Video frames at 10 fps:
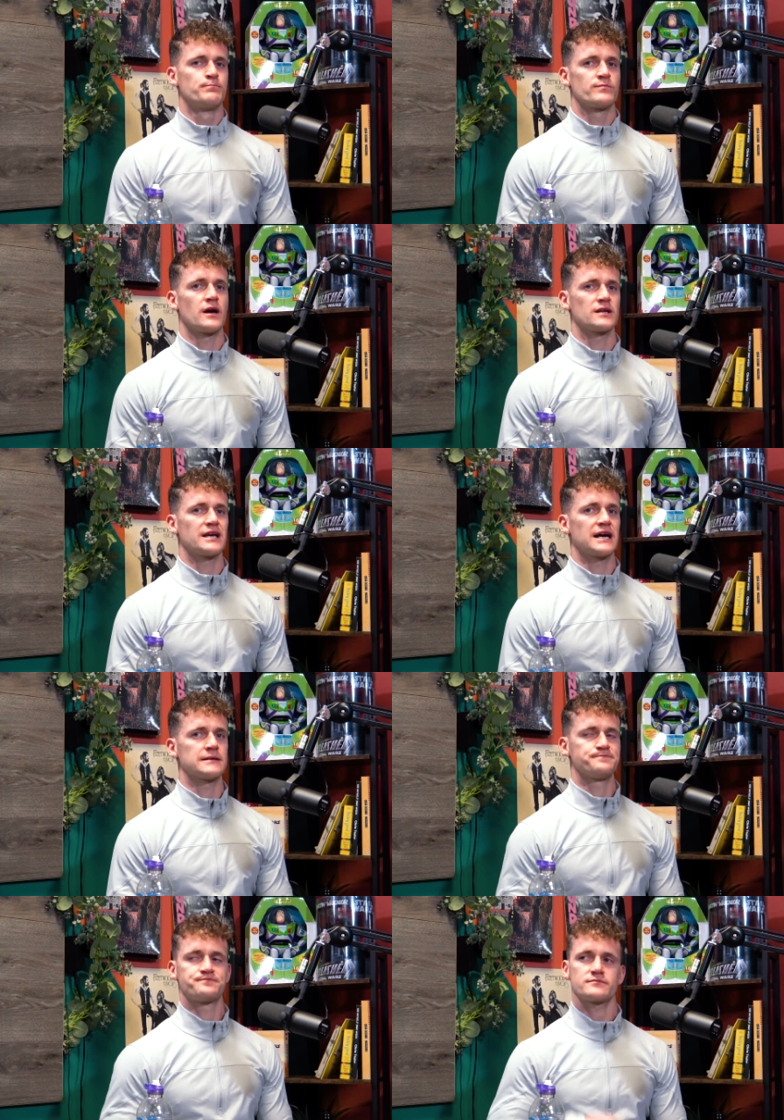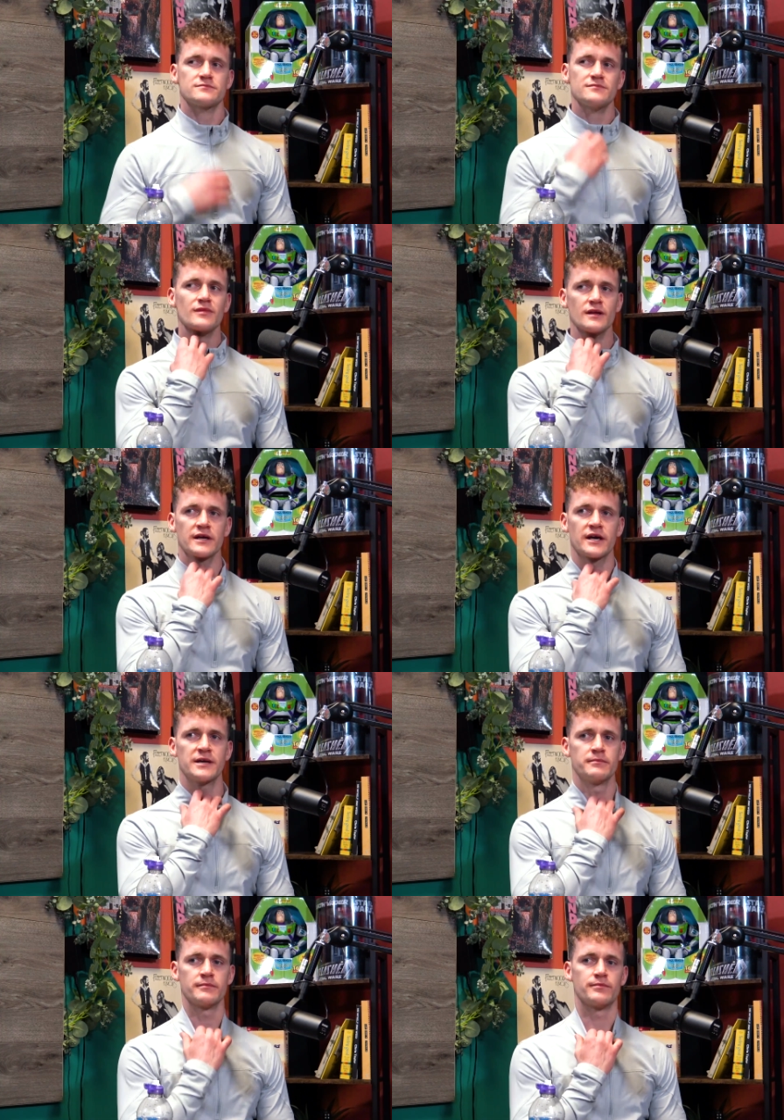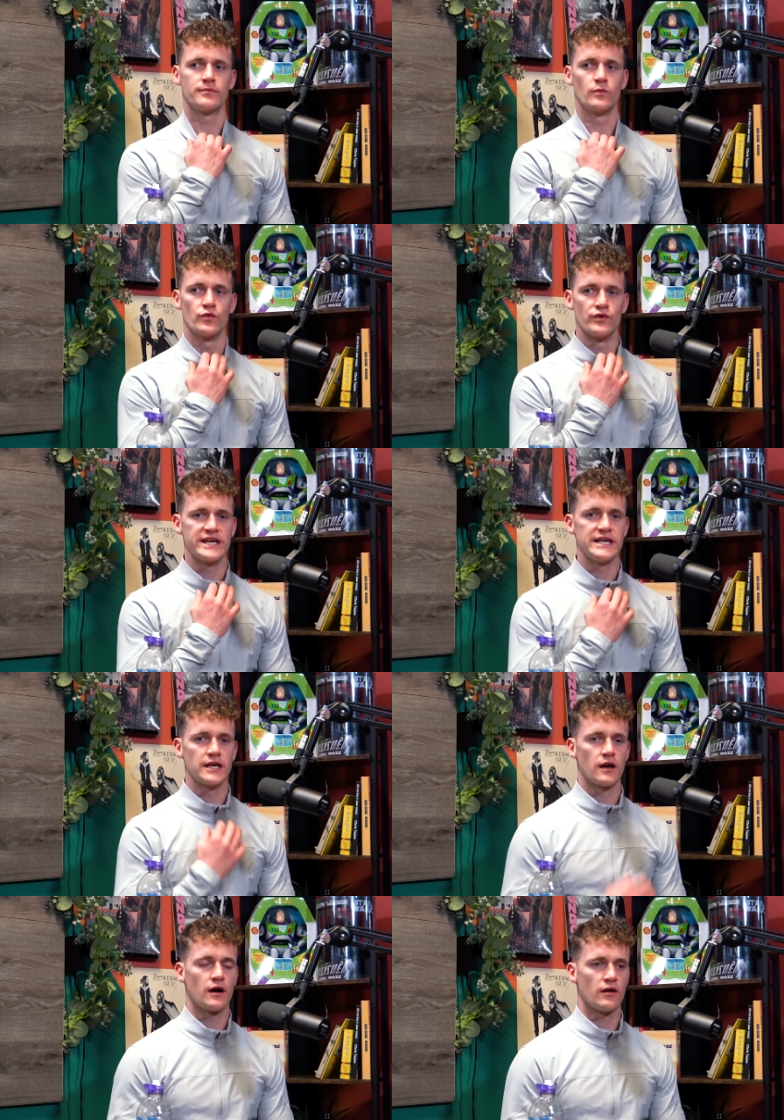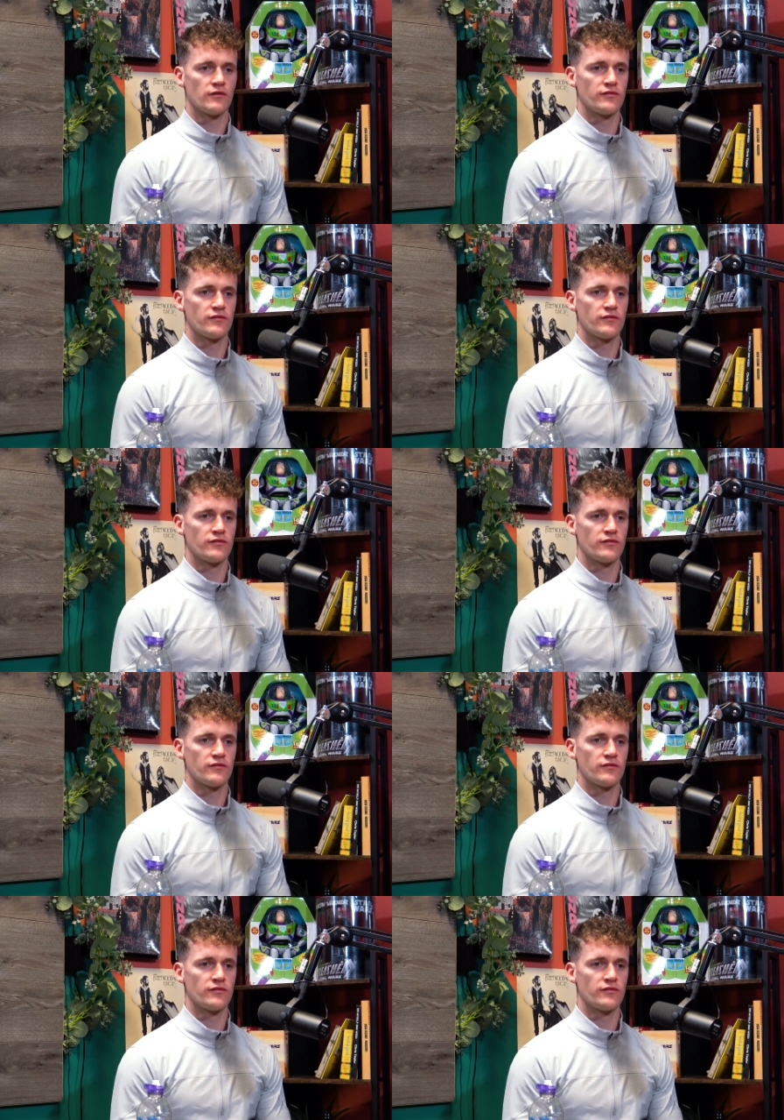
Not that like I would read a lot of